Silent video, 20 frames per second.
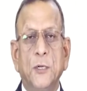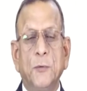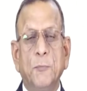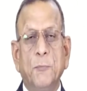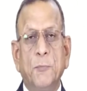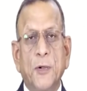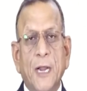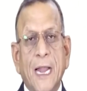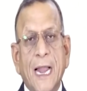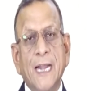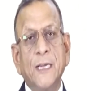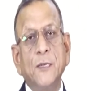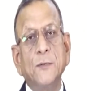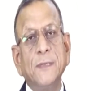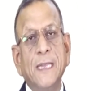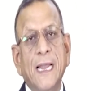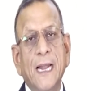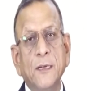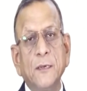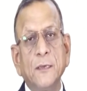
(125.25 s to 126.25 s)
Prior to
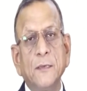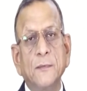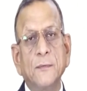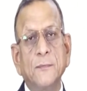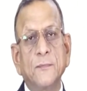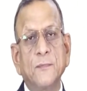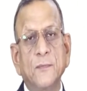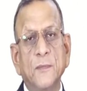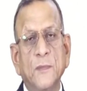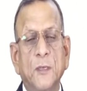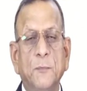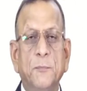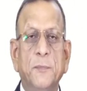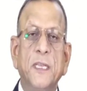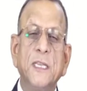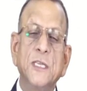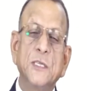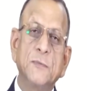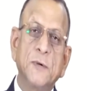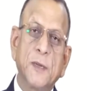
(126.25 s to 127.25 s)
that,
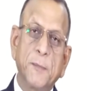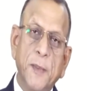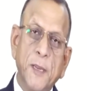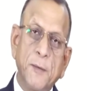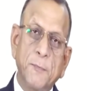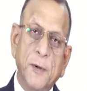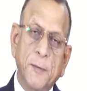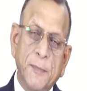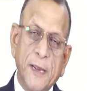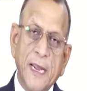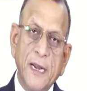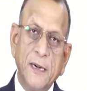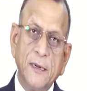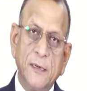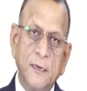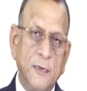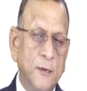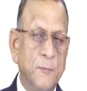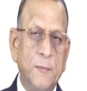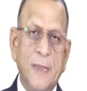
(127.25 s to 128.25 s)
bills were being
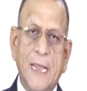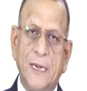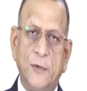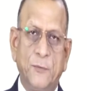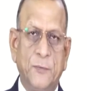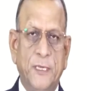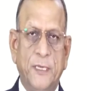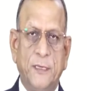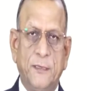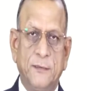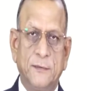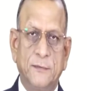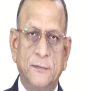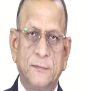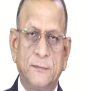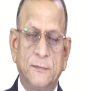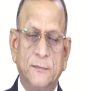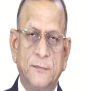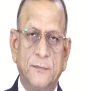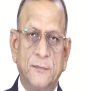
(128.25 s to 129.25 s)
prepared manually.
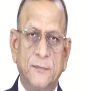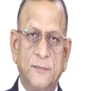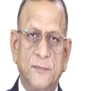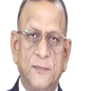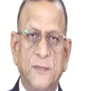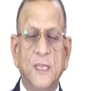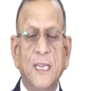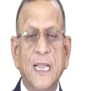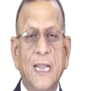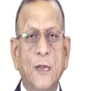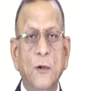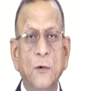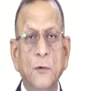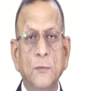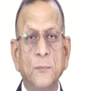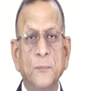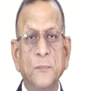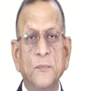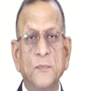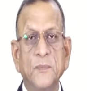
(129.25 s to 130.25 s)

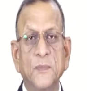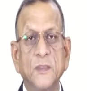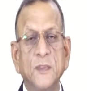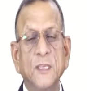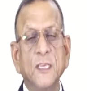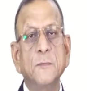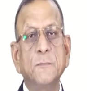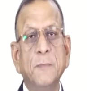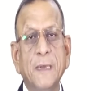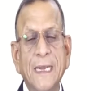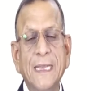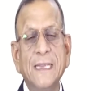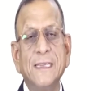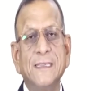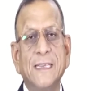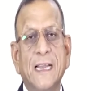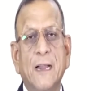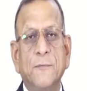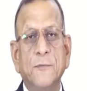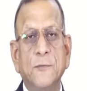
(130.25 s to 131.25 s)
Now, this billing
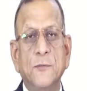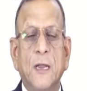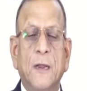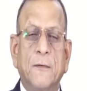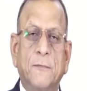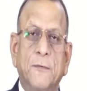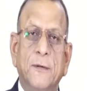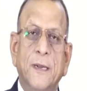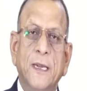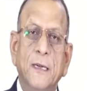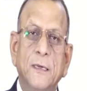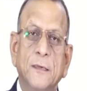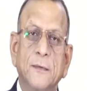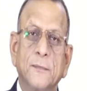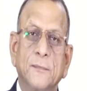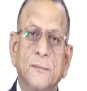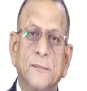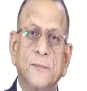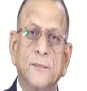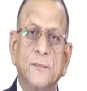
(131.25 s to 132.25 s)
software
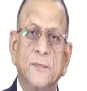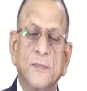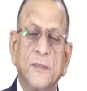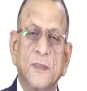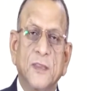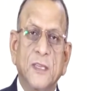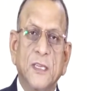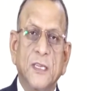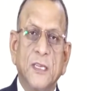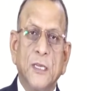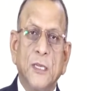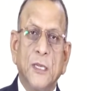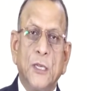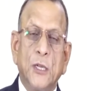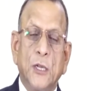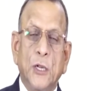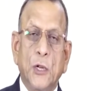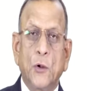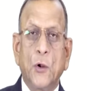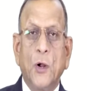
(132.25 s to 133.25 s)

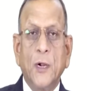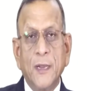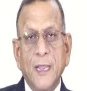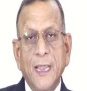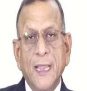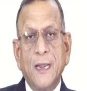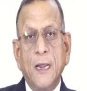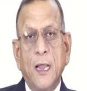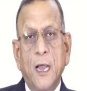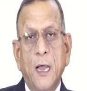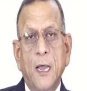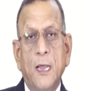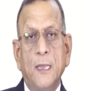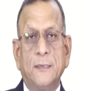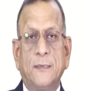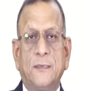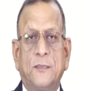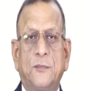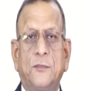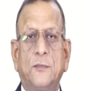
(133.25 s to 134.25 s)
got
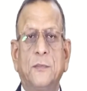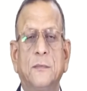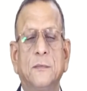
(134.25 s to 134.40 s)
enhanced